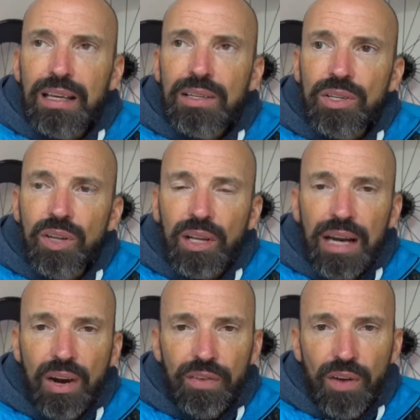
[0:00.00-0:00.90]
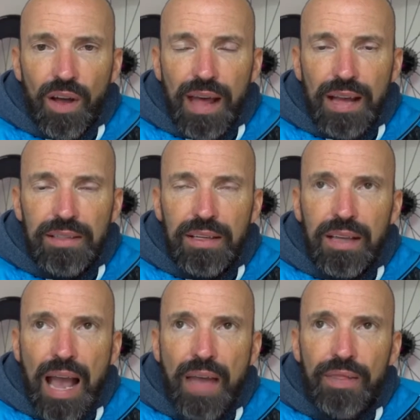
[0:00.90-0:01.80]
Just got to clarify that.
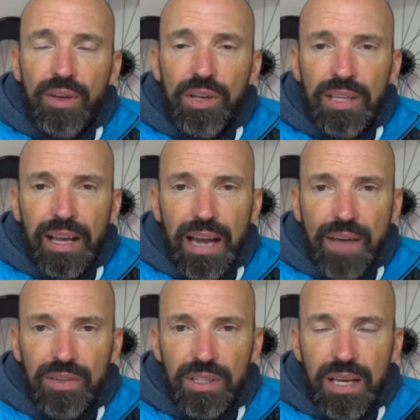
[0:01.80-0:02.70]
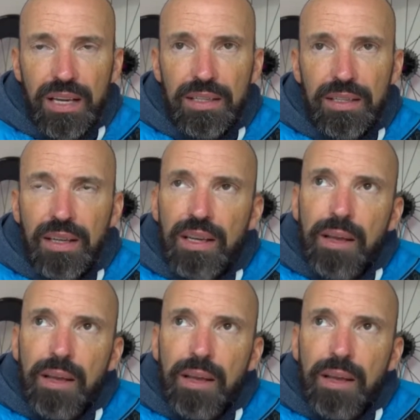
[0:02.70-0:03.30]
And Thursday 11s is.